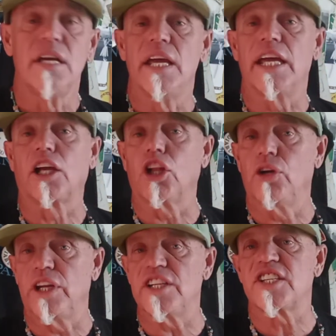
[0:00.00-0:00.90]

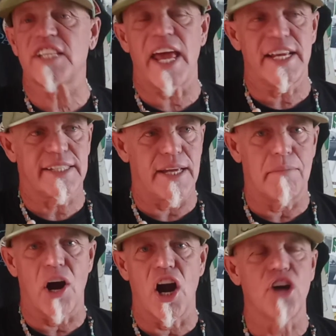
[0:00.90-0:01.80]
including
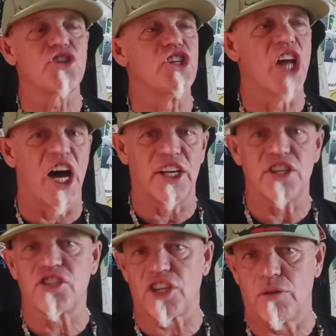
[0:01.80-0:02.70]
SMRs,
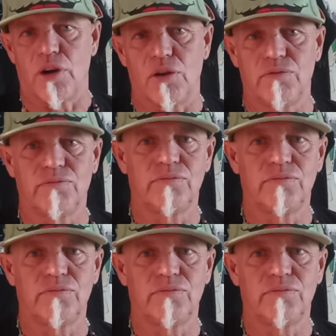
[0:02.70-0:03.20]
none, zero.